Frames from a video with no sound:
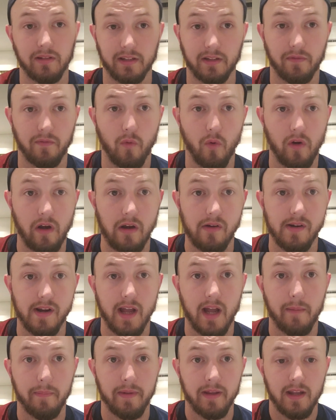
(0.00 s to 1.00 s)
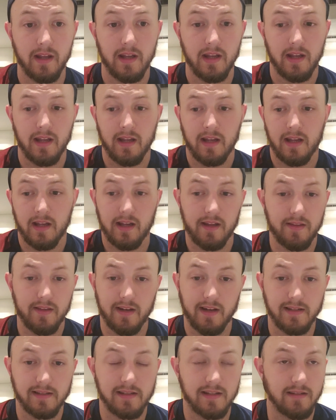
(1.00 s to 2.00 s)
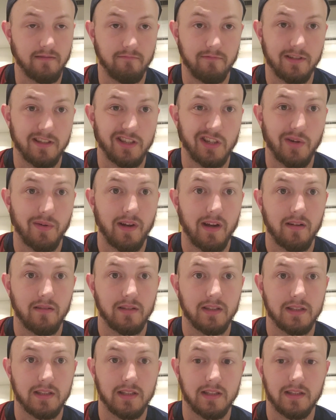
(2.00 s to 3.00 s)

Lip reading: like a 4 hour nap, and then I didn't really go out.